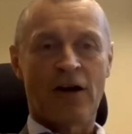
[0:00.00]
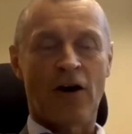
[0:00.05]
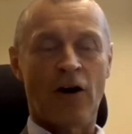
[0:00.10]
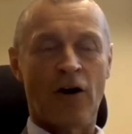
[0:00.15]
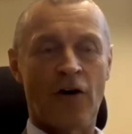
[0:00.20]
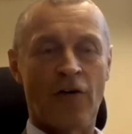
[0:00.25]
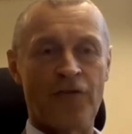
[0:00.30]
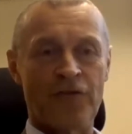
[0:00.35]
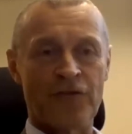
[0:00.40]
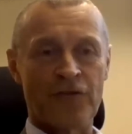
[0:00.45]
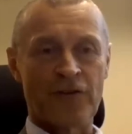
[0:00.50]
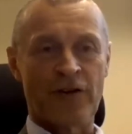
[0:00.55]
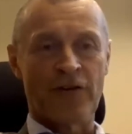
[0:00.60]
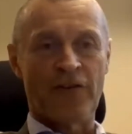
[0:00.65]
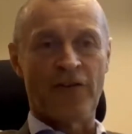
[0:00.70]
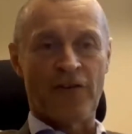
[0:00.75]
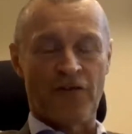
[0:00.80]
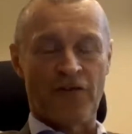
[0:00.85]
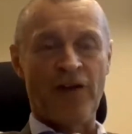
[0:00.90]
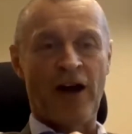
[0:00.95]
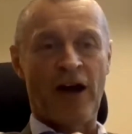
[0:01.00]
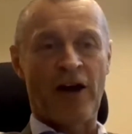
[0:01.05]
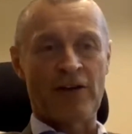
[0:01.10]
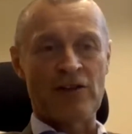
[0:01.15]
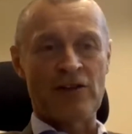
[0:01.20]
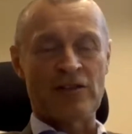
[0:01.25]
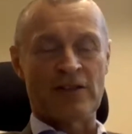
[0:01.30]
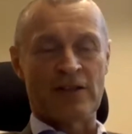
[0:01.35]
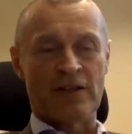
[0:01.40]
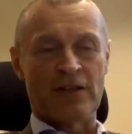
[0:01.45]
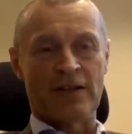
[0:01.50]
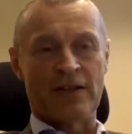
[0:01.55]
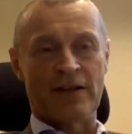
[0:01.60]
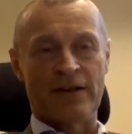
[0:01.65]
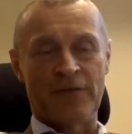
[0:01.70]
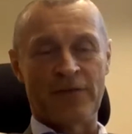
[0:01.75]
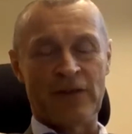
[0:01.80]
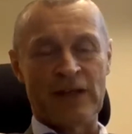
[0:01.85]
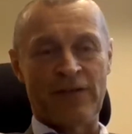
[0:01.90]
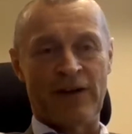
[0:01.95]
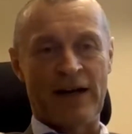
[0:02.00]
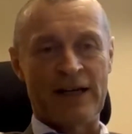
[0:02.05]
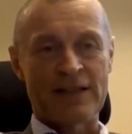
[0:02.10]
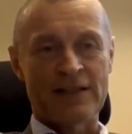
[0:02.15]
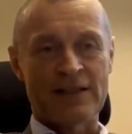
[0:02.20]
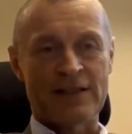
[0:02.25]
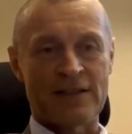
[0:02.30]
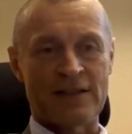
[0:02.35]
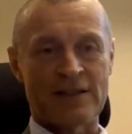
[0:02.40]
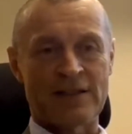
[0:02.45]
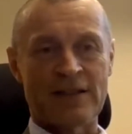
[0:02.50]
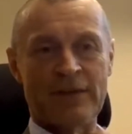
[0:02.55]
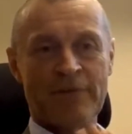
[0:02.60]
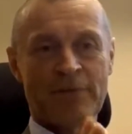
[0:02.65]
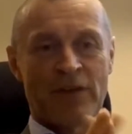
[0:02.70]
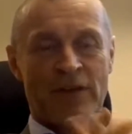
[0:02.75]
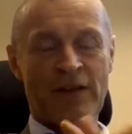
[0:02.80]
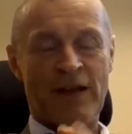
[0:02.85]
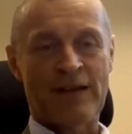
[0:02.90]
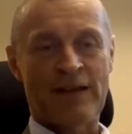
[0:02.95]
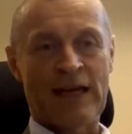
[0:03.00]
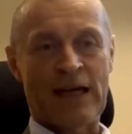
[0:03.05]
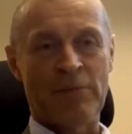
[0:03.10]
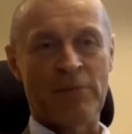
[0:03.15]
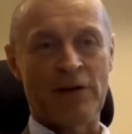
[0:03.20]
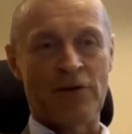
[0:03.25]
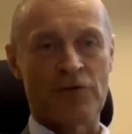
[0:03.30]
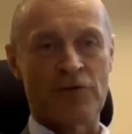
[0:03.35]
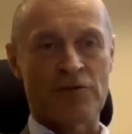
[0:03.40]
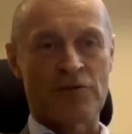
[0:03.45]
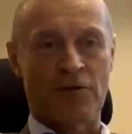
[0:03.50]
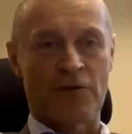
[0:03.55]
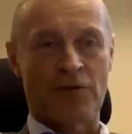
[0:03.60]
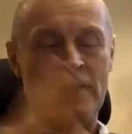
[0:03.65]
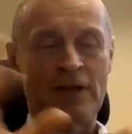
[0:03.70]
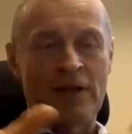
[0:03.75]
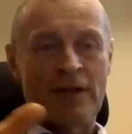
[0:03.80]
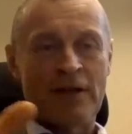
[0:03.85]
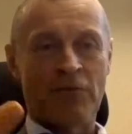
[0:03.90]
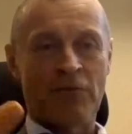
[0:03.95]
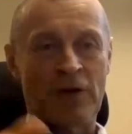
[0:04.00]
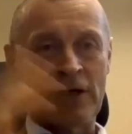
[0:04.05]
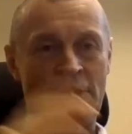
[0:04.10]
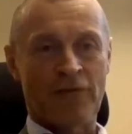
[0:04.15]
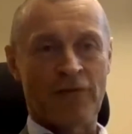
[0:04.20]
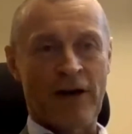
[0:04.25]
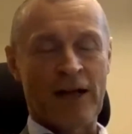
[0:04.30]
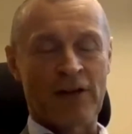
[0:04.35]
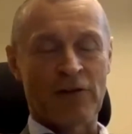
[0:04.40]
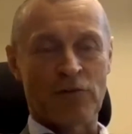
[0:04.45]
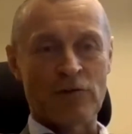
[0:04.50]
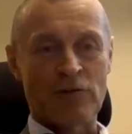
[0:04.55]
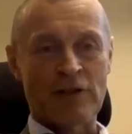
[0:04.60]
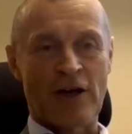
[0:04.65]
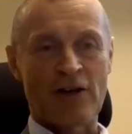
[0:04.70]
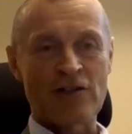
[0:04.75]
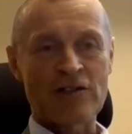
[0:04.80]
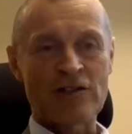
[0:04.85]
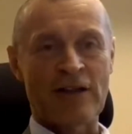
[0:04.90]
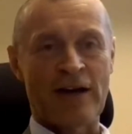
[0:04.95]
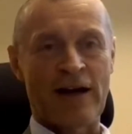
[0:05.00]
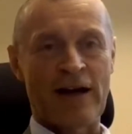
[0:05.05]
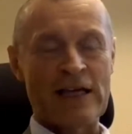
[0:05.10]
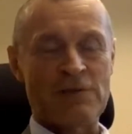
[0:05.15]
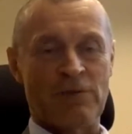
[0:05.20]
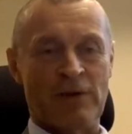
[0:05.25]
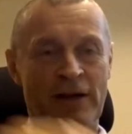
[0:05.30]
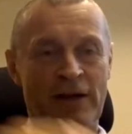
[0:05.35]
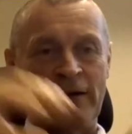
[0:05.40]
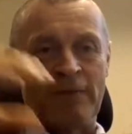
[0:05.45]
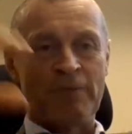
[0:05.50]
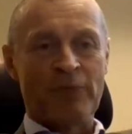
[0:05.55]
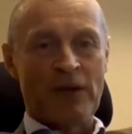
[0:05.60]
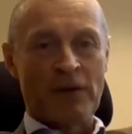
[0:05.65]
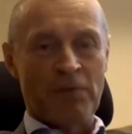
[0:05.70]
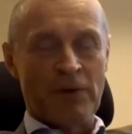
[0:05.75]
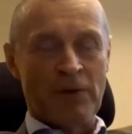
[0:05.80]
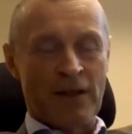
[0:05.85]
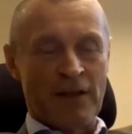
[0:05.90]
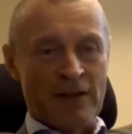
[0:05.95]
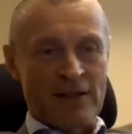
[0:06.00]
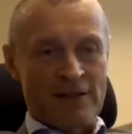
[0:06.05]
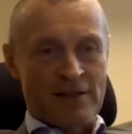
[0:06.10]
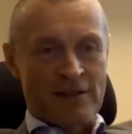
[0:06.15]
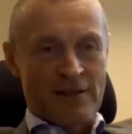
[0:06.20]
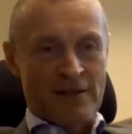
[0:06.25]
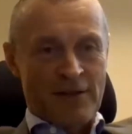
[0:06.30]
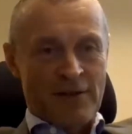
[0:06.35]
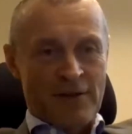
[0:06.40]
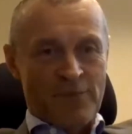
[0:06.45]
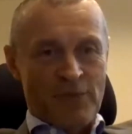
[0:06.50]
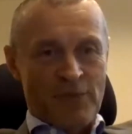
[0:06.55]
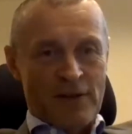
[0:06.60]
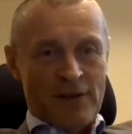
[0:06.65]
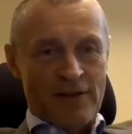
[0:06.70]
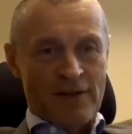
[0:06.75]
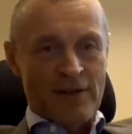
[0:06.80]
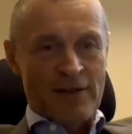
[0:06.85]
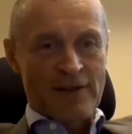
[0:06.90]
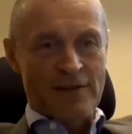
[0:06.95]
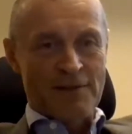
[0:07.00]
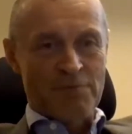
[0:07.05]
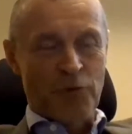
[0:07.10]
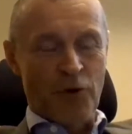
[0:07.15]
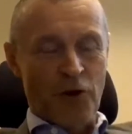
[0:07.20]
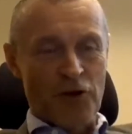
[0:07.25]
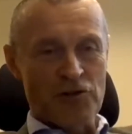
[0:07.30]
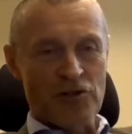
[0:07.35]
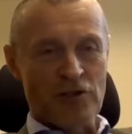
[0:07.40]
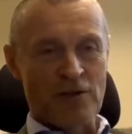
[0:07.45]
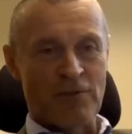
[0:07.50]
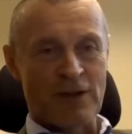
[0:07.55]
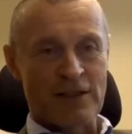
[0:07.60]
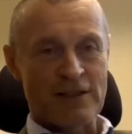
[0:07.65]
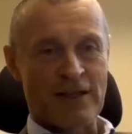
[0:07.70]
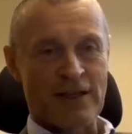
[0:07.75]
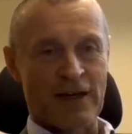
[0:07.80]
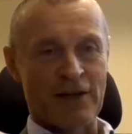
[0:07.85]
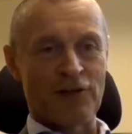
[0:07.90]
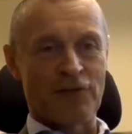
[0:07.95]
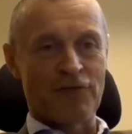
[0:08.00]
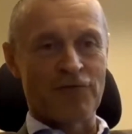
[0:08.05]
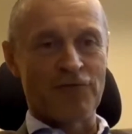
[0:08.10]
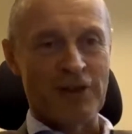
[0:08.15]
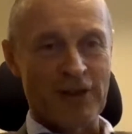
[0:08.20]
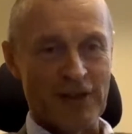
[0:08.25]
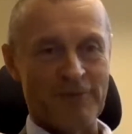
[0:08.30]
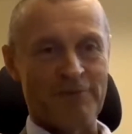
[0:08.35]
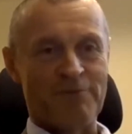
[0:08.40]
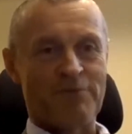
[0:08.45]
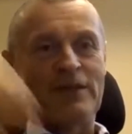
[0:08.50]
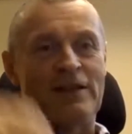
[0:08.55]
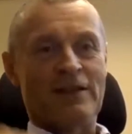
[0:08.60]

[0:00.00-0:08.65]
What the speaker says: of the various devices that can be used. So one of Andrew's last slides where this person was kind of